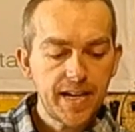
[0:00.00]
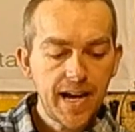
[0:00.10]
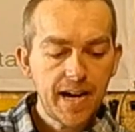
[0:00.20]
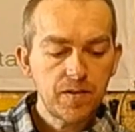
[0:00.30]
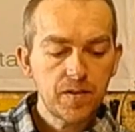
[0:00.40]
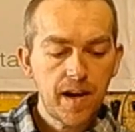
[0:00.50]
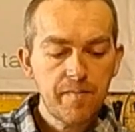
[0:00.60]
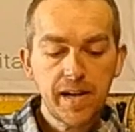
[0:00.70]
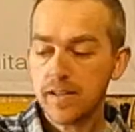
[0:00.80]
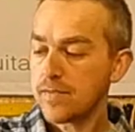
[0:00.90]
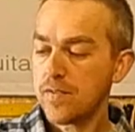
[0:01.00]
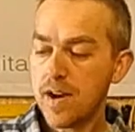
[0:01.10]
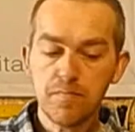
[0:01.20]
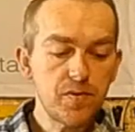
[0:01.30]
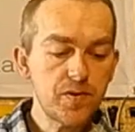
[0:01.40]
and how long I make the
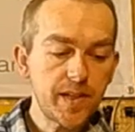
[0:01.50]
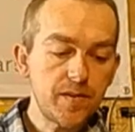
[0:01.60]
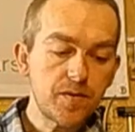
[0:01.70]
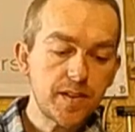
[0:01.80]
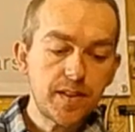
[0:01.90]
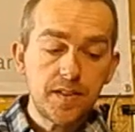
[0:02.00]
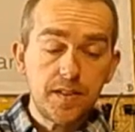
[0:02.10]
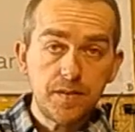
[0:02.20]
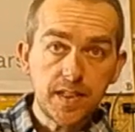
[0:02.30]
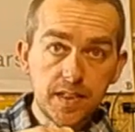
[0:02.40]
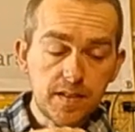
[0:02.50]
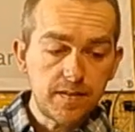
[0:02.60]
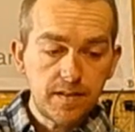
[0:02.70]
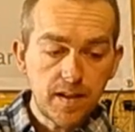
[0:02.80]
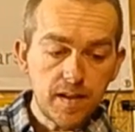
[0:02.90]
fretboard in order to do
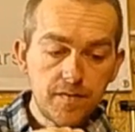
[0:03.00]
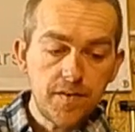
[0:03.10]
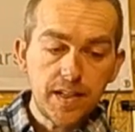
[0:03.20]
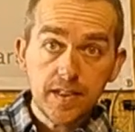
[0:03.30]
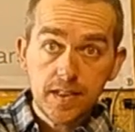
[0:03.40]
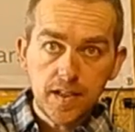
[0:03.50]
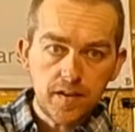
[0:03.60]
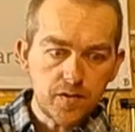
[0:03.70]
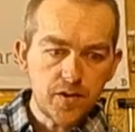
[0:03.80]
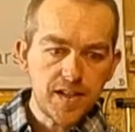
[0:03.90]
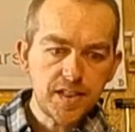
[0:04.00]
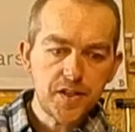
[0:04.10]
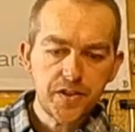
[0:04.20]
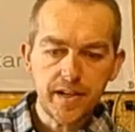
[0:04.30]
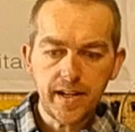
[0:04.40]
this kind of Fender style
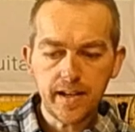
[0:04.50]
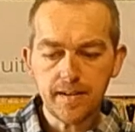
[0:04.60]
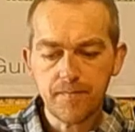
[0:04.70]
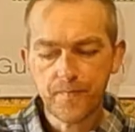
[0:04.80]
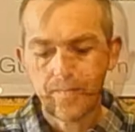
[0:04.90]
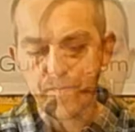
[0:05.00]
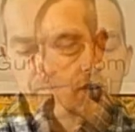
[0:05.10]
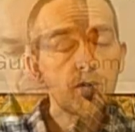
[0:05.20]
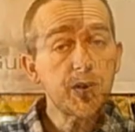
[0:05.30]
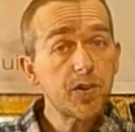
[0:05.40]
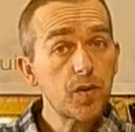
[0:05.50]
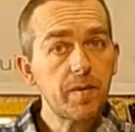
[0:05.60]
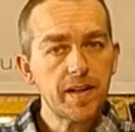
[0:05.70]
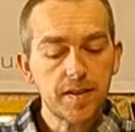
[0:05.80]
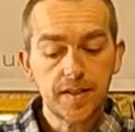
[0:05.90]
transition here. So if we
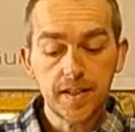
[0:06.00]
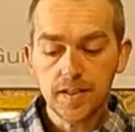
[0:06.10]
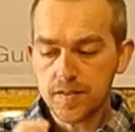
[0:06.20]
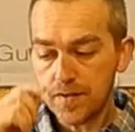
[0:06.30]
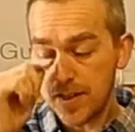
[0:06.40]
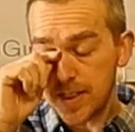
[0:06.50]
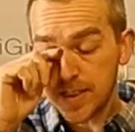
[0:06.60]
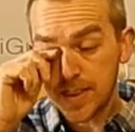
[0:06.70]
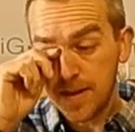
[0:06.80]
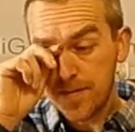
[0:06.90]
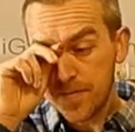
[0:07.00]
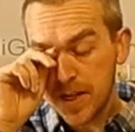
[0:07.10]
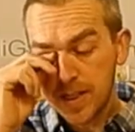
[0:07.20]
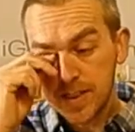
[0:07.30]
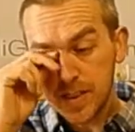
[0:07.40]
talk about the thickness first,
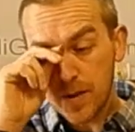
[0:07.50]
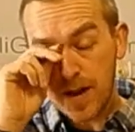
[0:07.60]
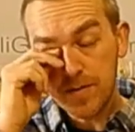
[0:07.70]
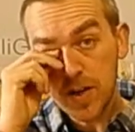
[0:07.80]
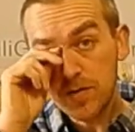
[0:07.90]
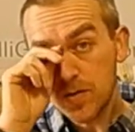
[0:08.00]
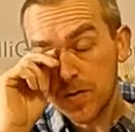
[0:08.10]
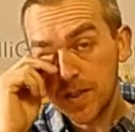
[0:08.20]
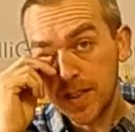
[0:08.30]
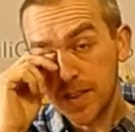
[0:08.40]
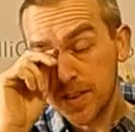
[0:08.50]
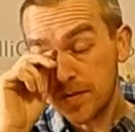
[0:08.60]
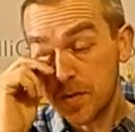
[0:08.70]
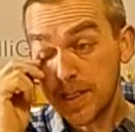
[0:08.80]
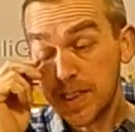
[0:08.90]
so I have an overall
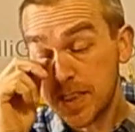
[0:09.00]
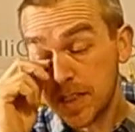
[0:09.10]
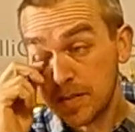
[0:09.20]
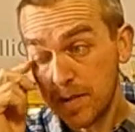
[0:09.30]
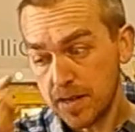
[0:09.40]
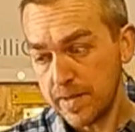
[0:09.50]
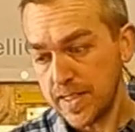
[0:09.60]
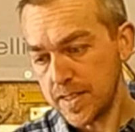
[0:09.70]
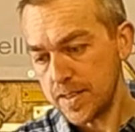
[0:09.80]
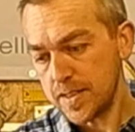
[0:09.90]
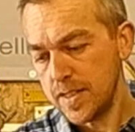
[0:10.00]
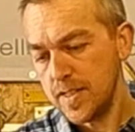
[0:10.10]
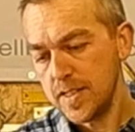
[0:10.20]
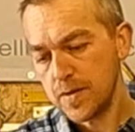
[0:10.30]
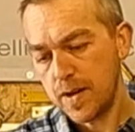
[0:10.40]
thickness of 26 mm,
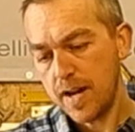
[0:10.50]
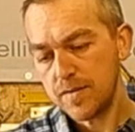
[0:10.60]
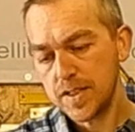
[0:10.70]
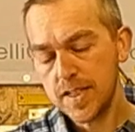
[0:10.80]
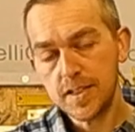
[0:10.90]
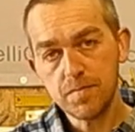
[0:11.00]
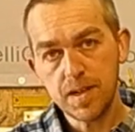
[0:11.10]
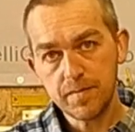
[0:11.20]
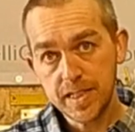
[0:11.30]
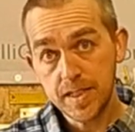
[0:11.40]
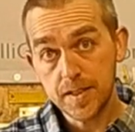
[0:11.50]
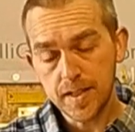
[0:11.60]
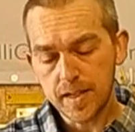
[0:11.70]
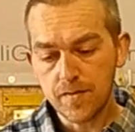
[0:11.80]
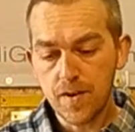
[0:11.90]
so I have 6 mm
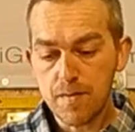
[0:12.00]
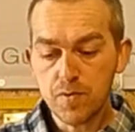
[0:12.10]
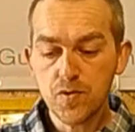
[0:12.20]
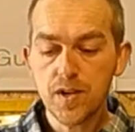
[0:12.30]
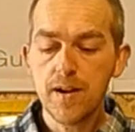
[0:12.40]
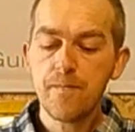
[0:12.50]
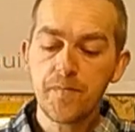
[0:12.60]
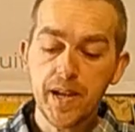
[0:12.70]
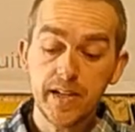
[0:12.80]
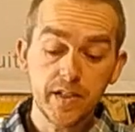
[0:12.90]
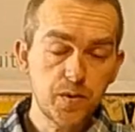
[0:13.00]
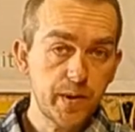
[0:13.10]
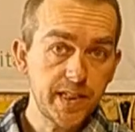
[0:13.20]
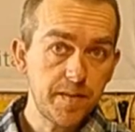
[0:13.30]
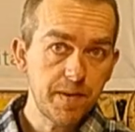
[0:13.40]
thick fretboard and a
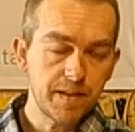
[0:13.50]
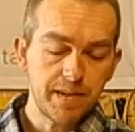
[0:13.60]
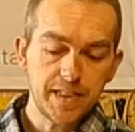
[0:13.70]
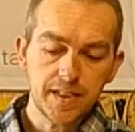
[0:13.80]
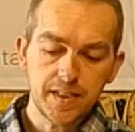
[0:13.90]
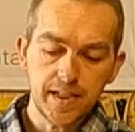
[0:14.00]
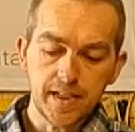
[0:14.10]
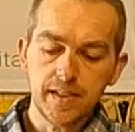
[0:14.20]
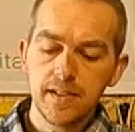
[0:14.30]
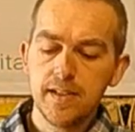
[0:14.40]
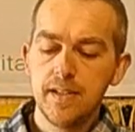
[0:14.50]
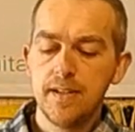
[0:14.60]
20 mm thick